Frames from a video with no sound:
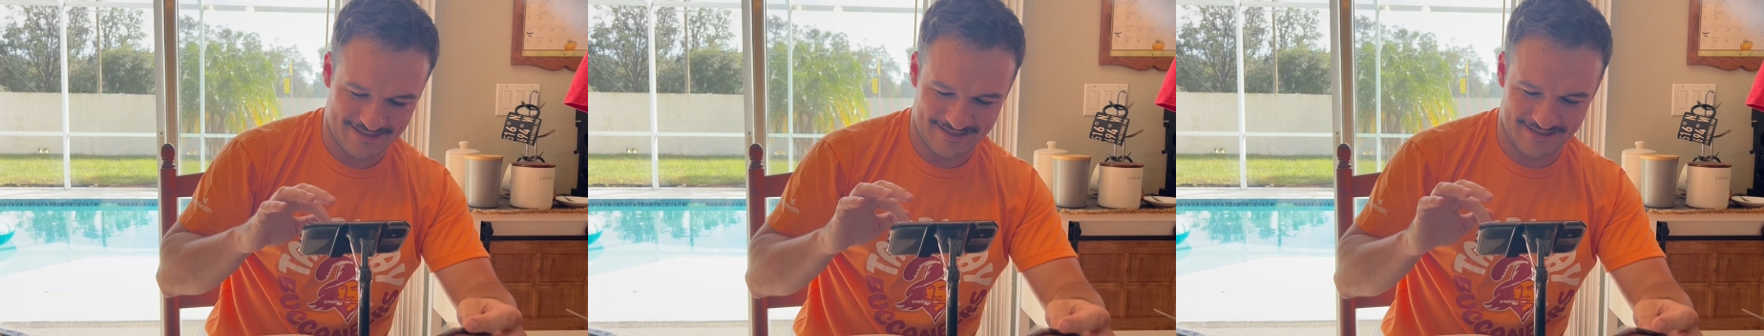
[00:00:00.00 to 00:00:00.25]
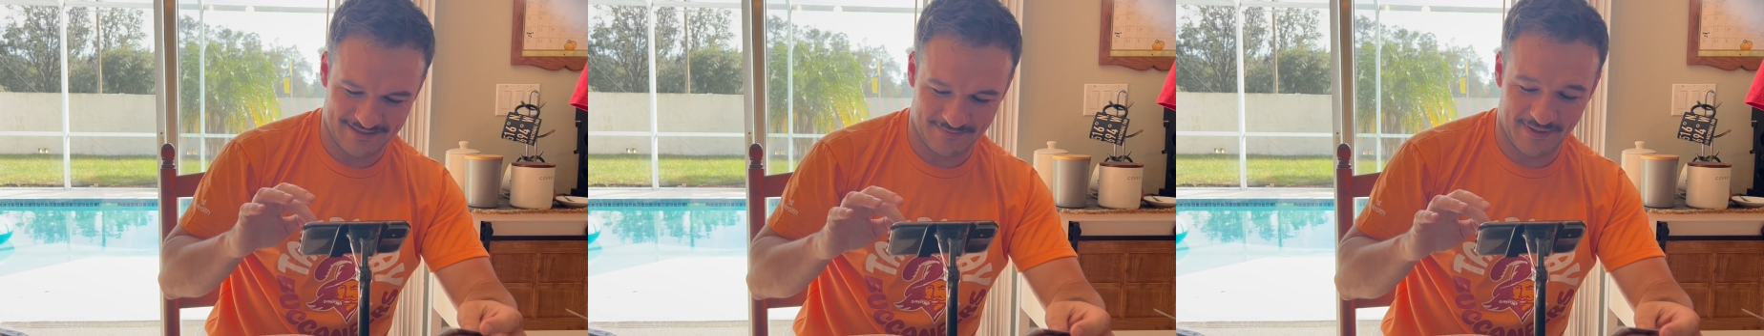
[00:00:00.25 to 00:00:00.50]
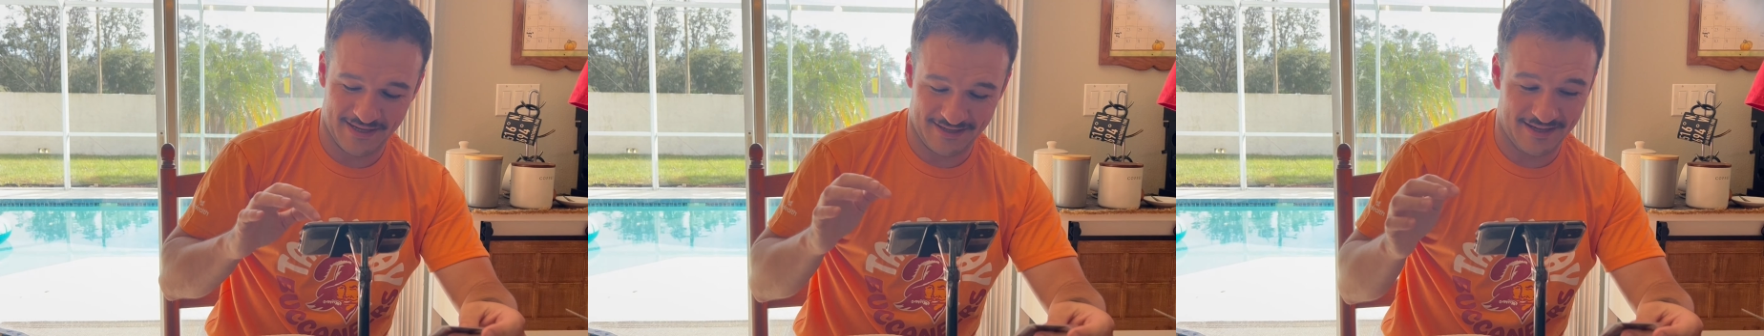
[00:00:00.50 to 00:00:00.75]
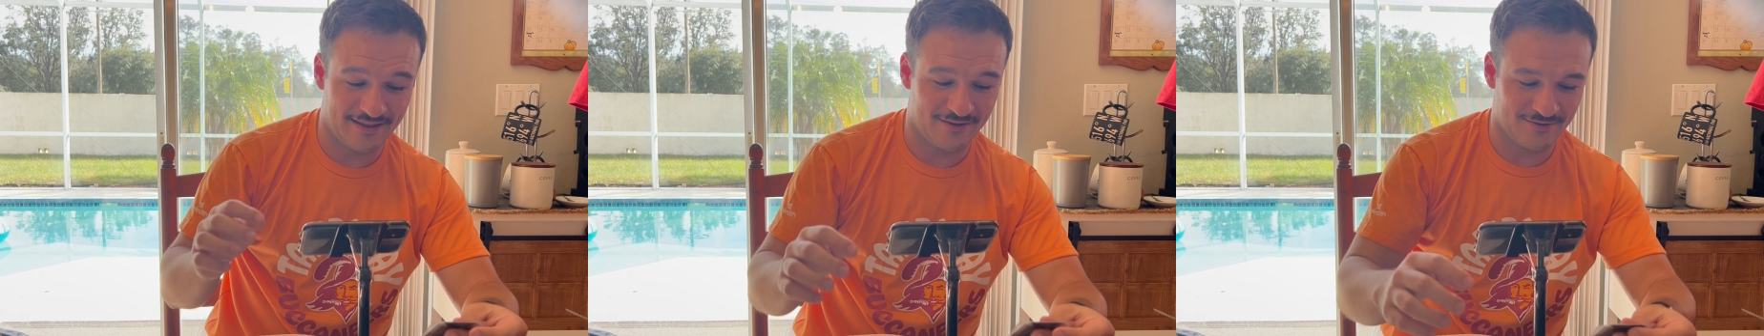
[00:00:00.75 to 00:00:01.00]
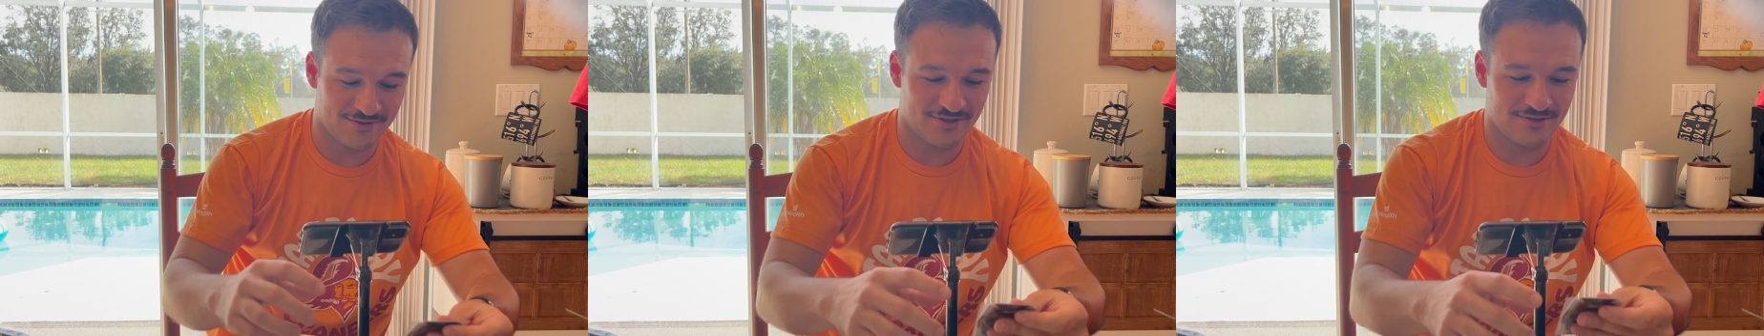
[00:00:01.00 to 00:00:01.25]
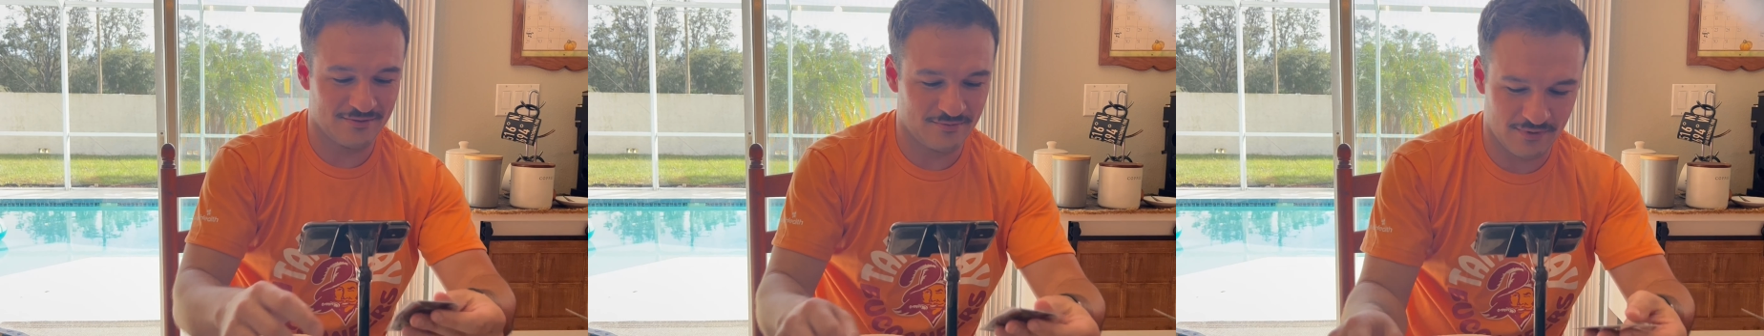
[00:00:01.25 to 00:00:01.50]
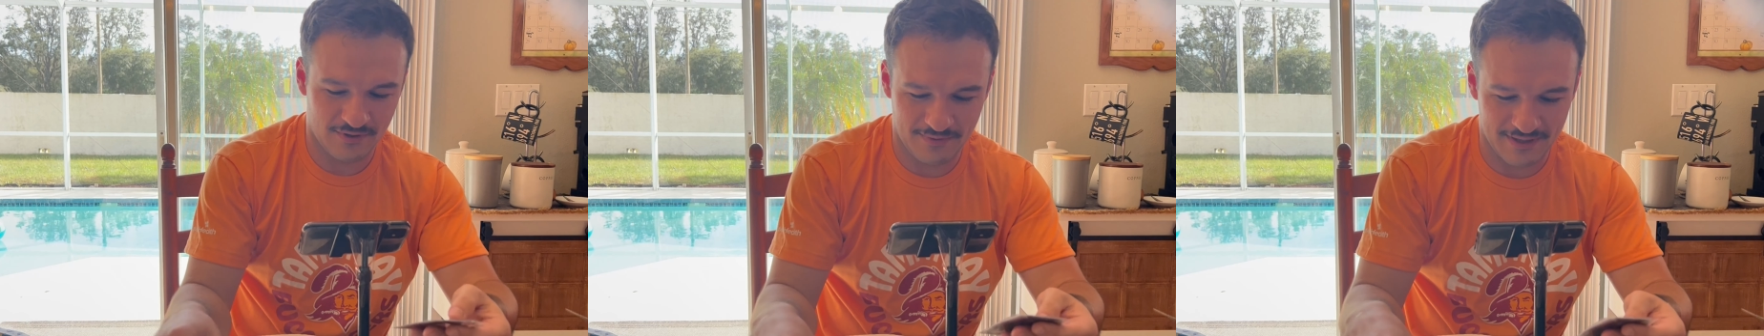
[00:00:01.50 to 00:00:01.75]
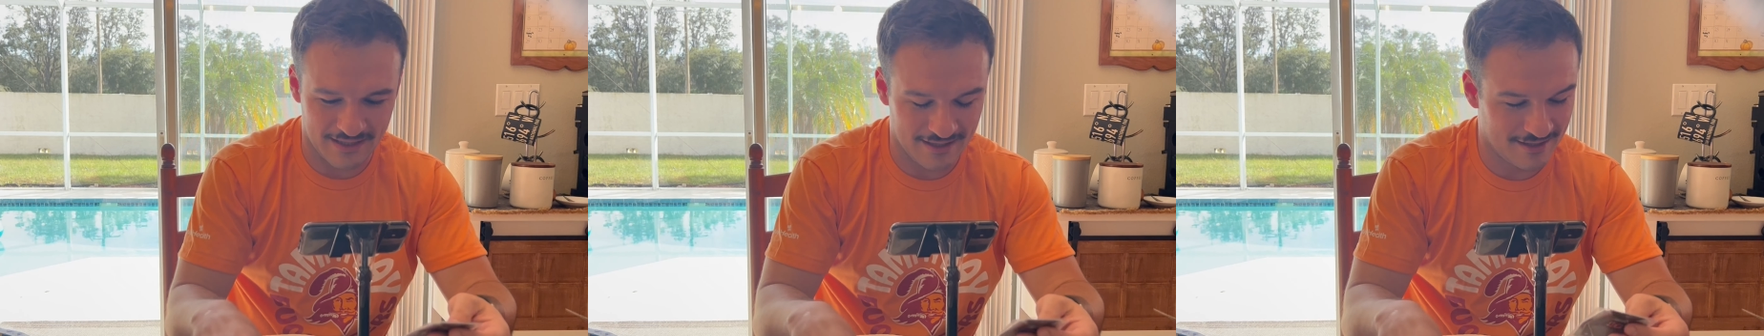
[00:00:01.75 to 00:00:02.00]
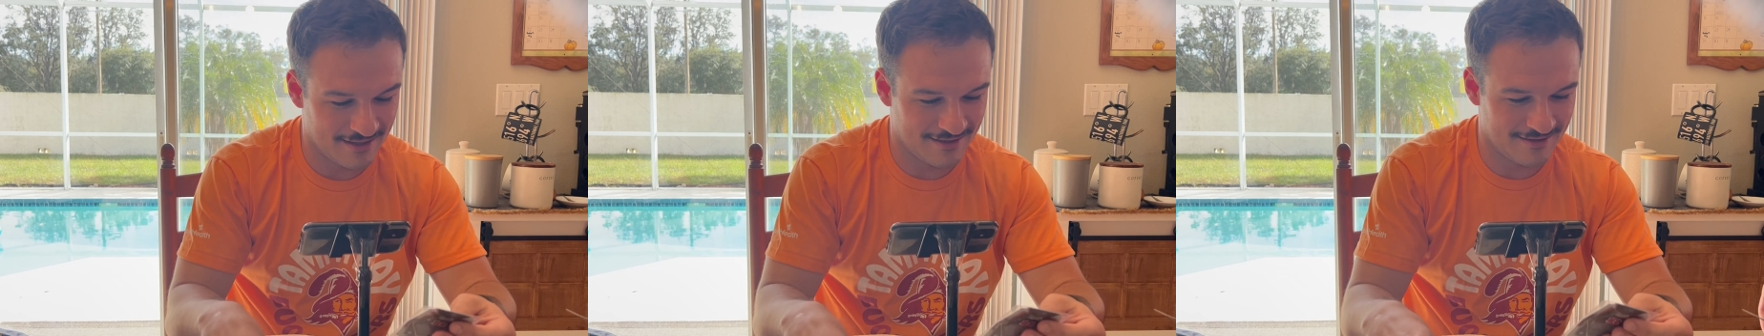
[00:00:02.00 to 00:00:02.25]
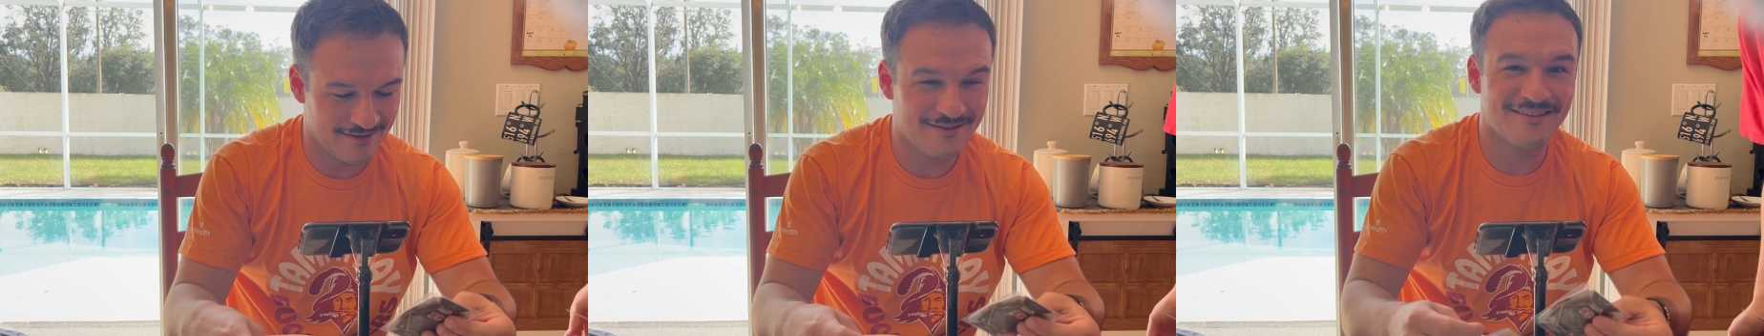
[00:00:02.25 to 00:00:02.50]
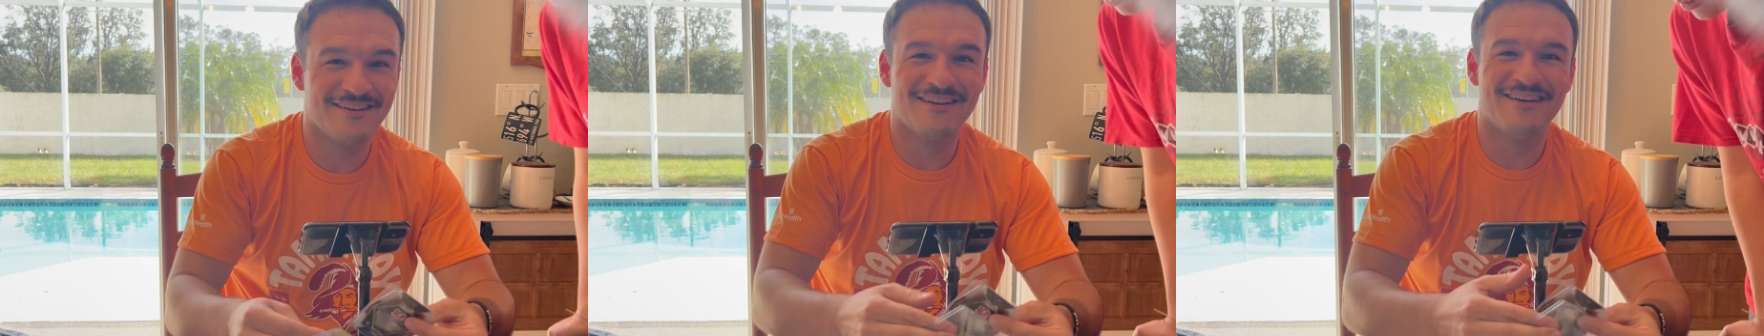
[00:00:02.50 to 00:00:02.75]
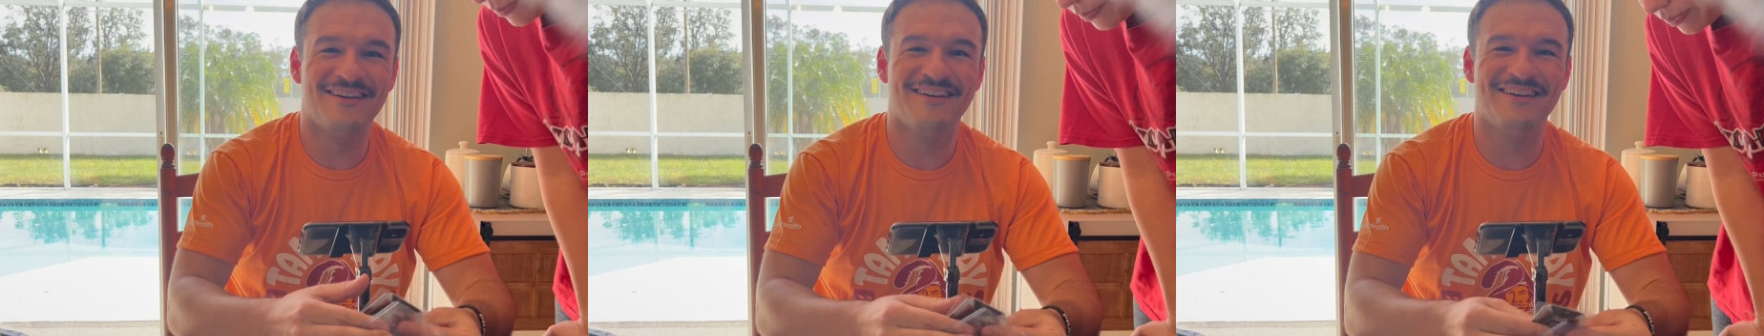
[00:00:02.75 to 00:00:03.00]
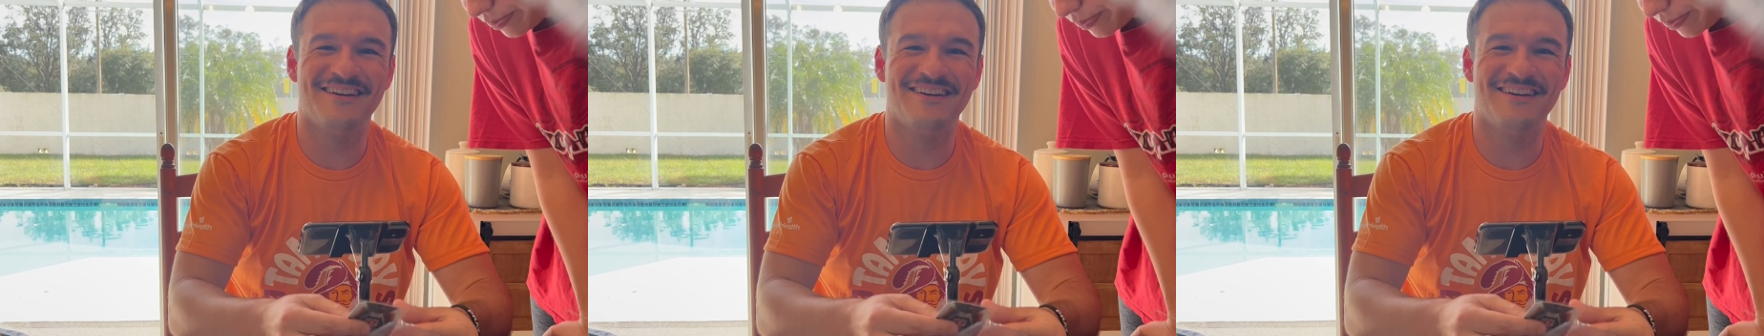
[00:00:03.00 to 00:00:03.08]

His pants, yeah, those are, what do you mean? Thanks for watching, guys.